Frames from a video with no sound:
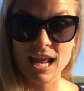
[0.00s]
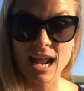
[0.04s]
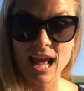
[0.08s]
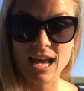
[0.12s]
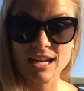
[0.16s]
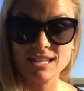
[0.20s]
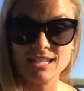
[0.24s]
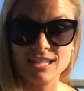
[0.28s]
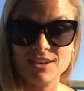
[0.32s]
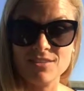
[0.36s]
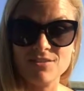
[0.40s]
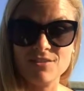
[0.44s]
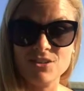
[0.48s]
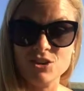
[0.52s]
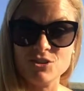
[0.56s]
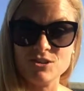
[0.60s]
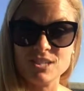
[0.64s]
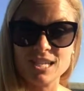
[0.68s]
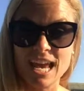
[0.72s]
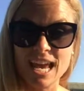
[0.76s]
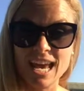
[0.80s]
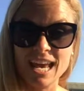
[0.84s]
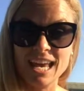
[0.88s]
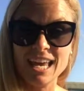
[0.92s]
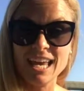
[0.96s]
to get active. You
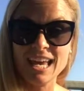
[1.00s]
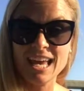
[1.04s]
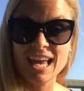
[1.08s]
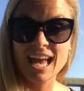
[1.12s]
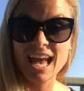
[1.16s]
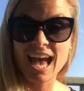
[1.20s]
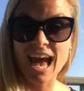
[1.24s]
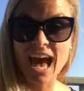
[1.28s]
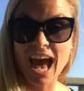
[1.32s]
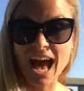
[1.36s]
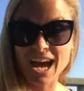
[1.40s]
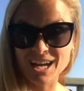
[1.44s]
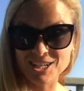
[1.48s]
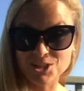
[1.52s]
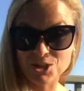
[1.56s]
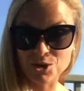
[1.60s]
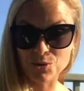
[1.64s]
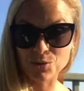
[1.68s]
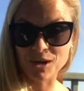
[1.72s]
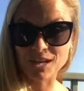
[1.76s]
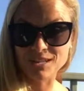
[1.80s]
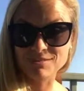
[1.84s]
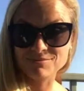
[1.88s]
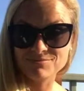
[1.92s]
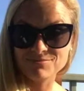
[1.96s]
say, I
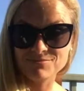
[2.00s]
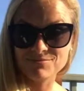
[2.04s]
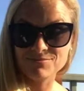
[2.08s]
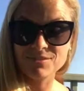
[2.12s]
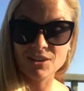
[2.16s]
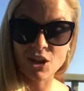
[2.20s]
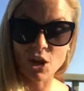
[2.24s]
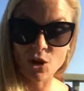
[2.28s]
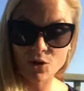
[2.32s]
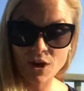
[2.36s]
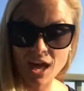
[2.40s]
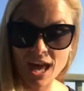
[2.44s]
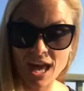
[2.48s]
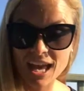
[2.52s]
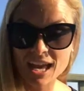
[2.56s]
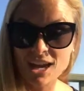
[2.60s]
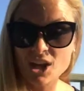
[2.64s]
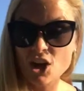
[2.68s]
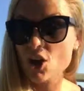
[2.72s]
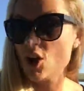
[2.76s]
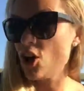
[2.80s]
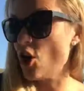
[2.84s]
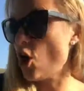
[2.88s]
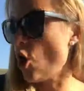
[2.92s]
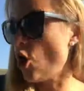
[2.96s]
do it.
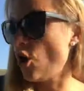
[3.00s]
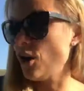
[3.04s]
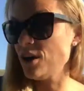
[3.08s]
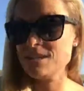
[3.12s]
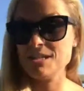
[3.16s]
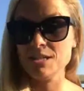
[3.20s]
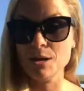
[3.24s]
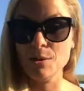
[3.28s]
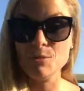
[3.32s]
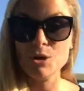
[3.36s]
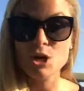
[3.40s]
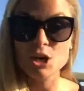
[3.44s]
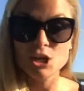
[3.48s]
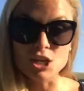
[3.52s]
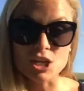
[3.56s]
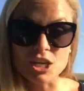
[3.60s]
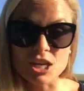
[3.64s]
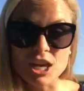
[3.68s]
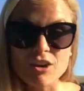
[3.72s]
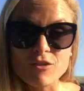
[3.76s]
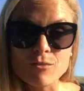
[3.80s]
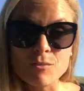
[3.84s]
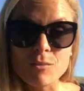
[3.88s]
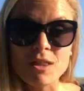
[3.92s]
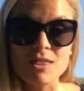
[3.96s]
Okay? Awesome.
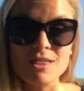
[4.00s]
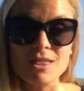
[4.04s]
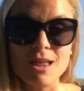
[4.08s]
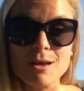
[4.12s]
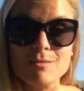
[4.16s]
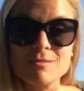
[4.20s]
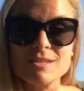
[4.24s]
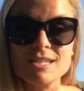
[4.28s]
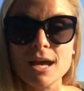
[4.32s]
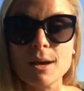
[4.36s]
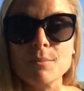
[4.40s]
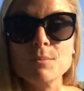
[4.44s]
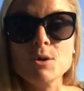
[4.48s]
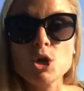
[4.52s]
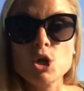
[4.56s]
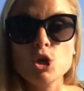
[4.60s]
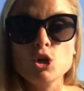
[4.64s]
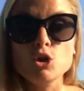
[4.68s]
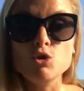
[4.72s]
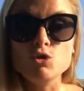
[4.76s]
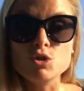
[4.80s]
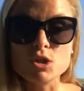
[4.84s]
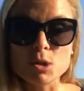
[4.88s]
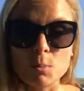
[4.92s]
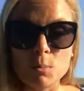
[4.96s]
You give them a thumbs up,
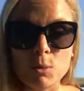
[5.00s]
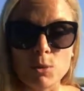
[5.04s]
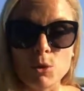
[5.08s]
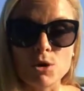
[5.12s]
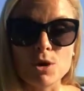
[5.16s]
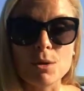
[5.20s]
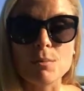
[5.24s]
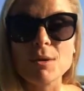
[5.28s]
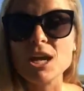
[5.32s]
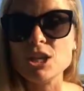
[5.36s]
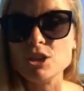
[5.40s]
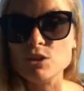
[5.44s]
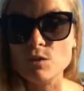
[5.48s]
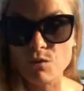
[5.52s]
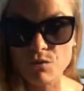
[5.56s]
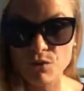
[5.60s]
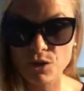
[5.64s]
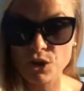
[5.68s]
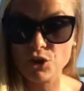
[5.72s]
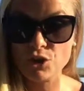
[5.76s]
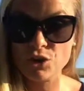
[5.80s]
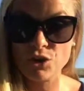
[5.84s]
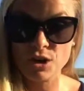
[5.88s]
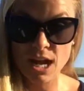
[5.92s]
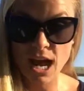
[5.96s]
you support them, and you
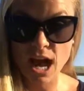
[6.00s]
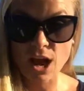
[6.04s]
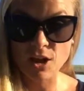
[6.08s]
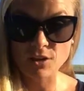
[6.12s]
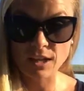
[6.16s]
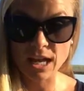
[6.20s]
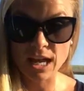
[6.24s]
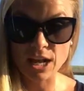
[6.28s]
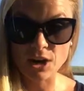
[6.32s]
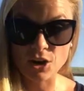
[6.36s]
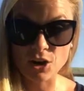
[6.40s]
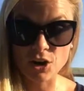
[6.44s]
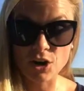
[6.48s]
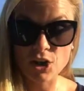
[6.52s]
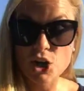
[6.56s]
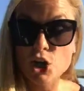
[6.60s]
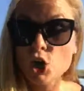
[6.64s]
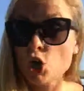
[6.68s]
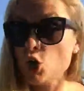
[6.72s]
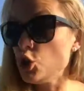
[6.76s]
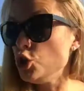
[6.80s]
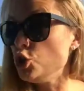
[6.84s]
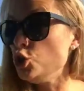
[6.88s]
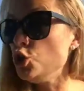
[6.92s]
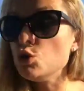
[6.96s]
figure it out later.
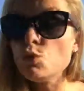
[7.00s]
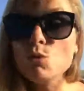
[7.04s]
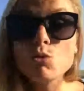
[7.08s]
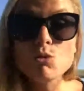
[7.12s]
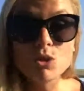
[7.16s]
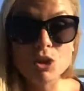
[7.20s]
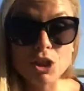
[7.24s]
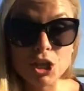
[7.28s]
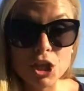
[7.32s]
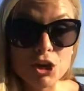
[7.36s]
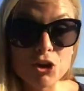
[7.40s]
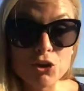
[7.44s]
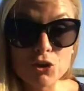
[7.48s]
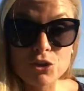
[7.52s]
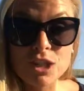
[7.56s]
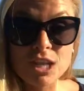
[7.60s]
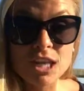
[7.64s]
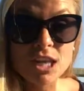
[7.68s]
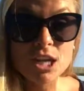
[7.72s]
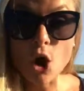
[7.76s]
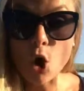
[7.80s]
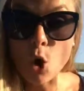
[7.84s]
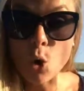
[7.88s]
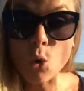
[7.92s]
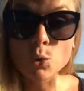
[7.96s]
You
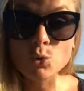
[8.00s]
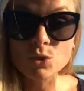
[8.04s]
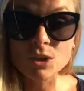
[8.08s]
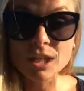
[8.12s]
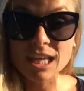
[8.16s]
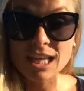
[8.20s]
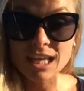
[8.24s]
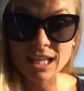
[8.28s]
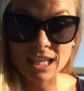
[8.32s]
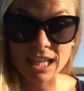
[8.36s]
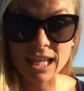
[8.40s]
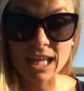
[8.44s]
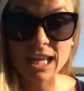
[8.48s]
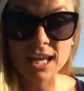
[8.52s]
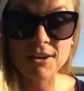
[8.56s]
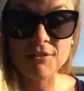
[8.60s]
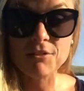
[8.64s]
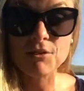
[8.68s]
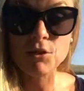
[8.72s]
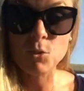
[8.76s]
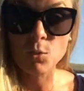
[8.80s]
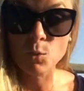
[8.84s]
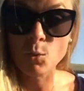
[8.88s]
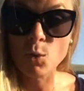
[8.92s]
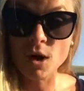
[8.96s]
literally only
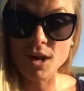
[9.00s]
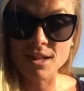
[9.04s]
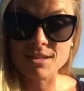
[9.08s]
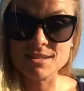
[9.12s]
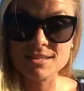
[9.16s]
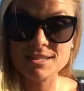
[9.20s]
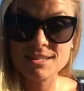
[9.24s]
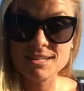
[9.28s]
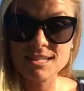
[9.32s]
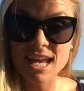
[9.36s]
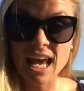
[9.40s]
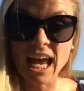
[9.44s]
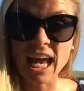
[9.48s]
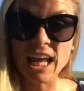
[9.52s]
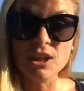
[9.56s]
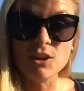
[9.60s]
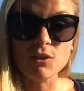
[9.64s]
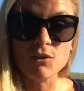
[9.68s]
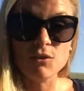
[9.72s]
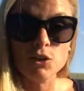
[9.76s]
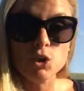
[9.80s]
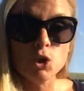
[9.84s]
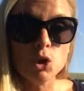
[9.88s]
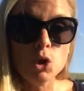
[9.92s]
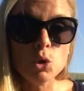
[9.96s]
live once. And
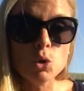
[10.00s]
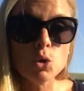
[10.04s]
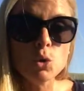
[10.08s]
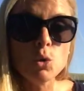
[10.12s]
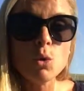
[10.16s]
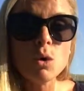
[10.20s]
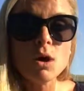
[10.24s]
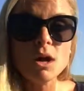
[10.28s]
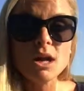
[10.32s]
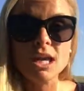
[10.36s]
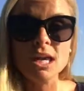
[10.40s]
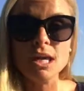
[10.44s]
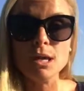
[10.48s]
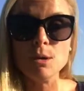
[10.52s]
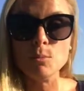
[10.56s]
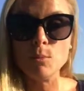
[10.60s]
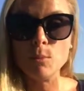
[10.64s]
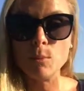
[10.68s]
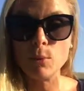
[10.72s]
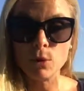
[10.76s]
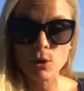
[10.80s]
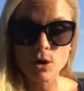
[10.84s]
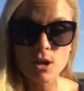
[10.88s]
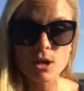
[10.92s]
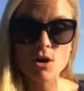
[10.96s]
if you keep
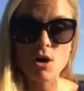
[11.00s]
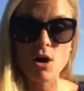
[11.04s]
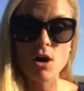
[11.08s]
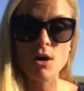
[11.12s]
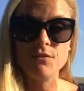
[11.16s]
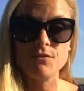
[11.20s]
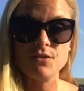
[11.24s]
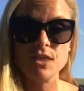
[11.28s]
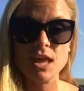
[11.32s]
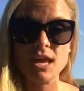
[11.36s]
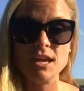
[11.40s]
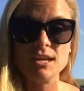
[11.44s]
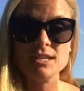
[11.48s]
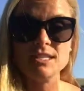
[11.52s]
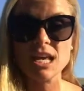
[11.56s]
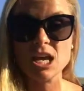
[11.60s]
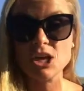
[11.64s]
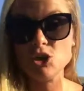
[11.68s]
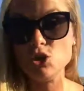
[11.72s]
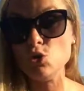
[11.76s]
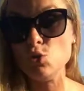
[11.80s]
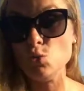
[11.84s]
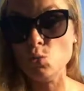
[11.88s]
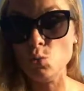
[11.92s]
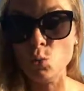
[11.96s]
putting off things
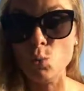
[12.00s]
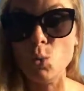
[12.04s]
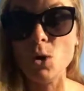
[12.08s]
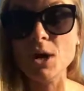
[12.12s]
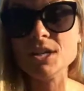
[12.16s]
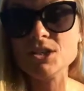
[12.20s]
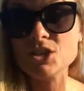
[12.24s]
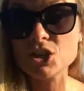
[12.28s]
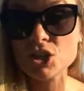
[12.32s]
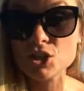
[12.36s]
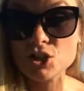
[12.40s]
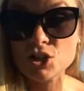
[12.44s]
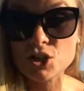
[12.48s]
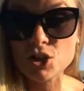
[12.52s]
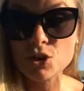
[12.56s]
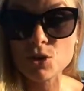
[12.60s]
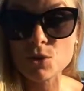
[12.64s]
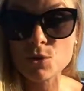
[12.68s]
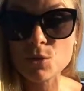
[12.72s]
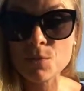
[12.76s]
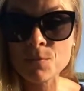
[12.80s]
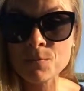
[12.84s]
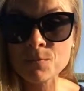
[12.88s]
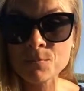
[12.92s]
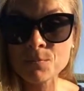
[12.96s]
that you want to
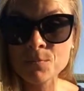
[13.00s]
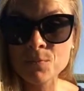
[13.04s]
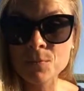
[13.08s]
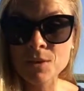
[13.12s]
do